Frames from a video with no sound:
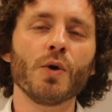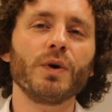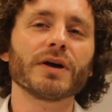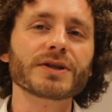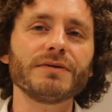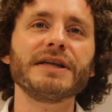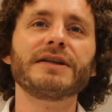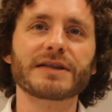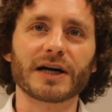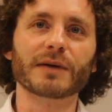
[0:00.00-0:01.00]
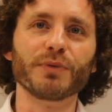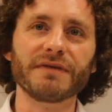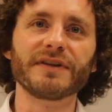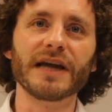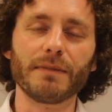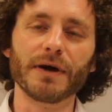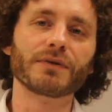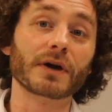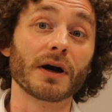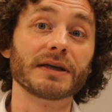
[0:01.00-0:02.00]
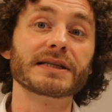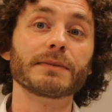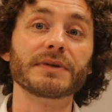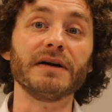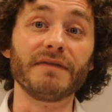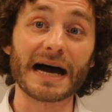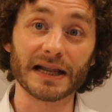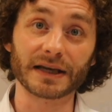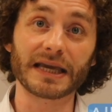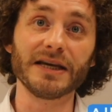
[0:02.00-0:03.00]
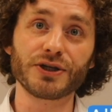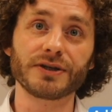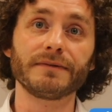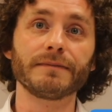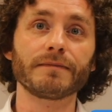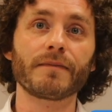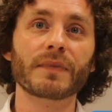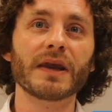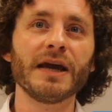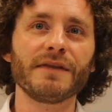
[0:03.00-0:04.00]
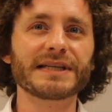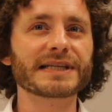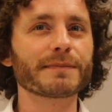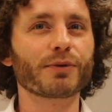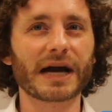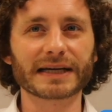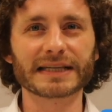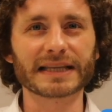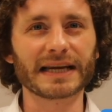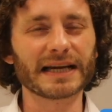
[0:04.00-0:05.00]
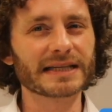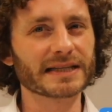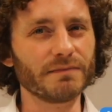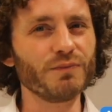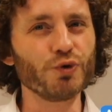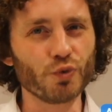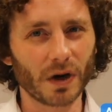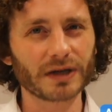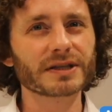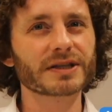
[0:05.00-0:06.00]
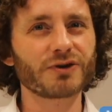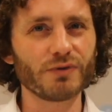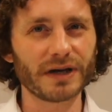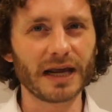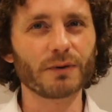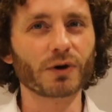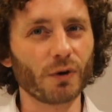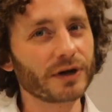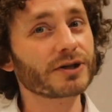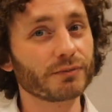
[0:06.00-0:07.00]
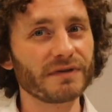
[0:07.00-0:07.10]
We also need to talk briefly about the concept of allocation. This is a practice that has some nuance to it, and we're going to